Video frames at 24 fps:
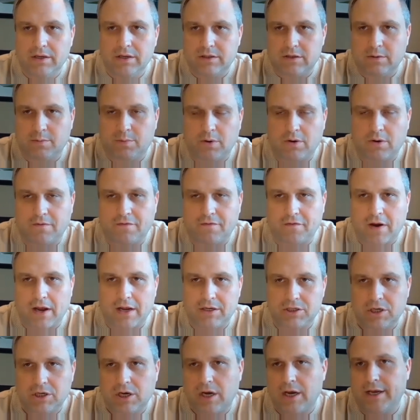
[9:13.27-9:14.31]
to put a
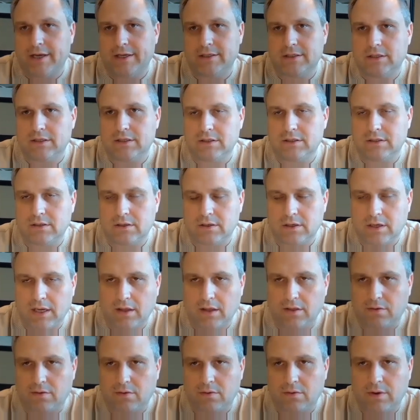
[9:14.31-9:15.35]
franchises
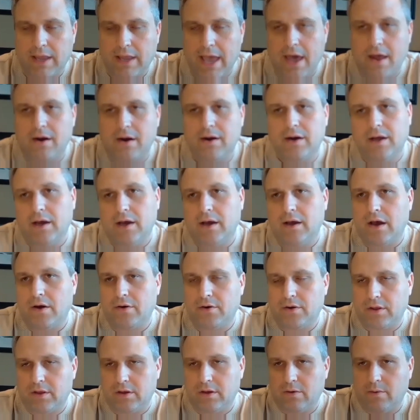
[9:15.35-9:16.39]
through Canada
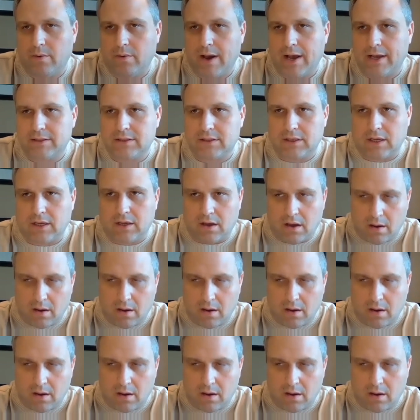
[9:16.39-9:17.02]
out of the US